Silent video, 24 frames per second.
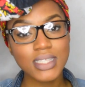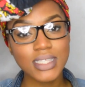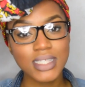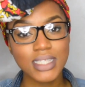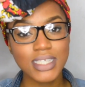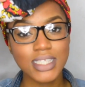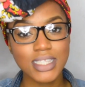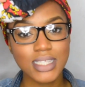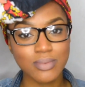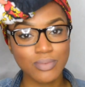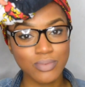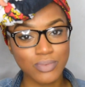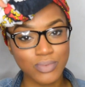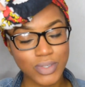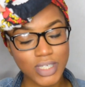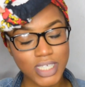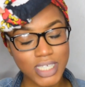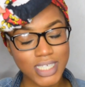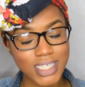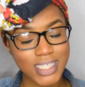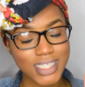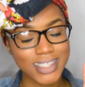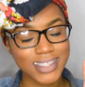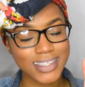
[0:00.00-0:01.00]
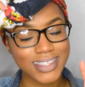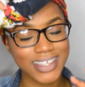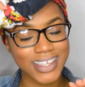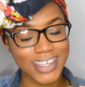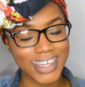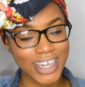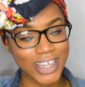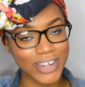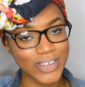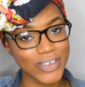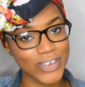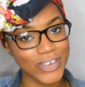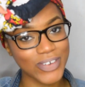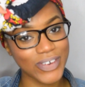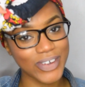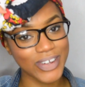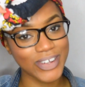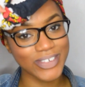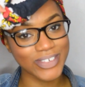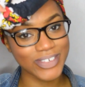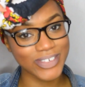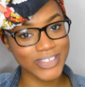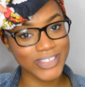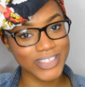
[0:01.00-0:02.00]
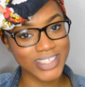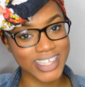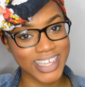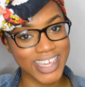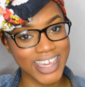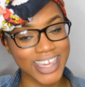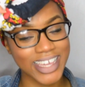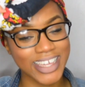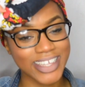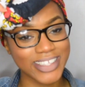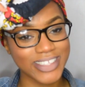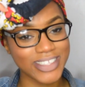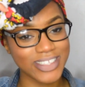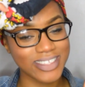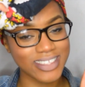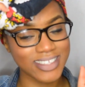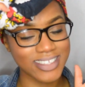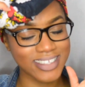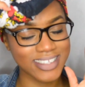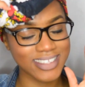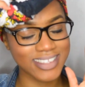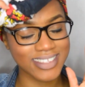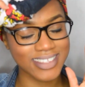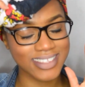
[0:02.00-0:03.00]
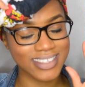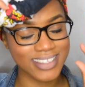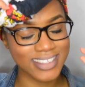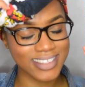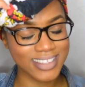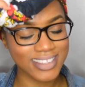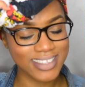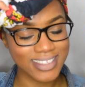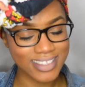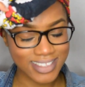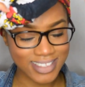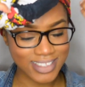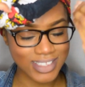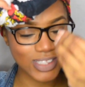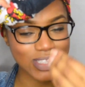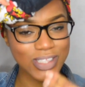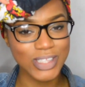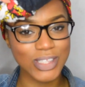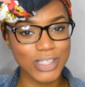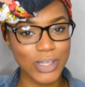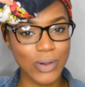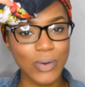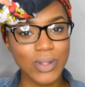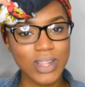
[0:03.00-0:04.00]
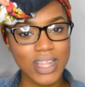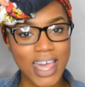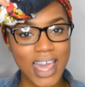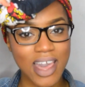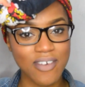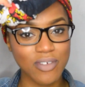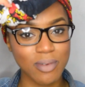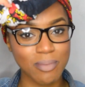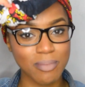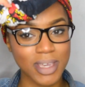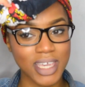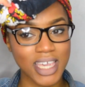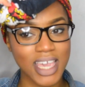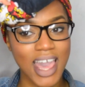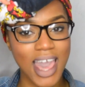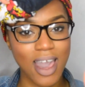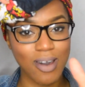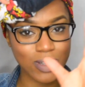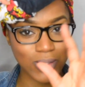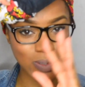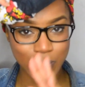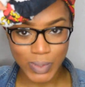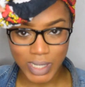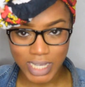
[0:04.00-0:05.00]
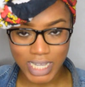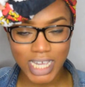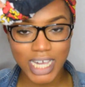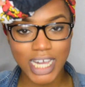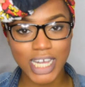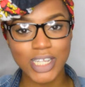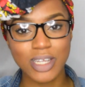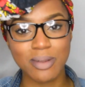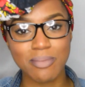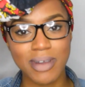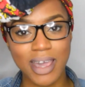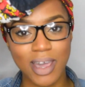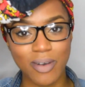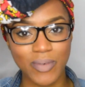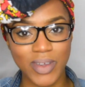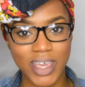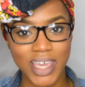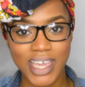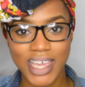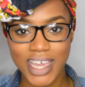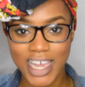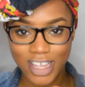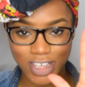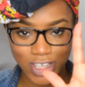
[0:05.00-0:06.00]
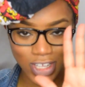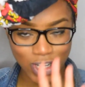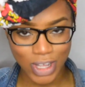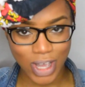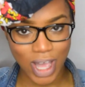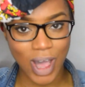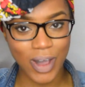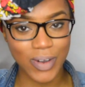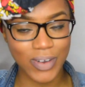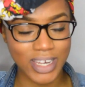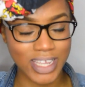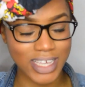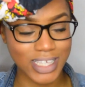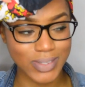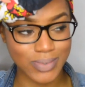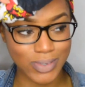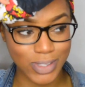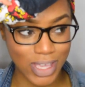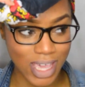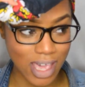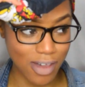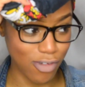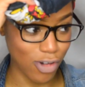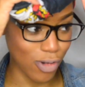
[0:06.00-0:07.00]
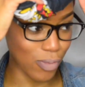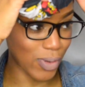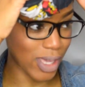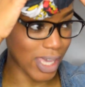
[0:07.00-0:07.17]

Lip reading: to see some real ghetto cornrows, okay? Just don't laugh at me. I was wearing it under my wig, and you know how it is when you have on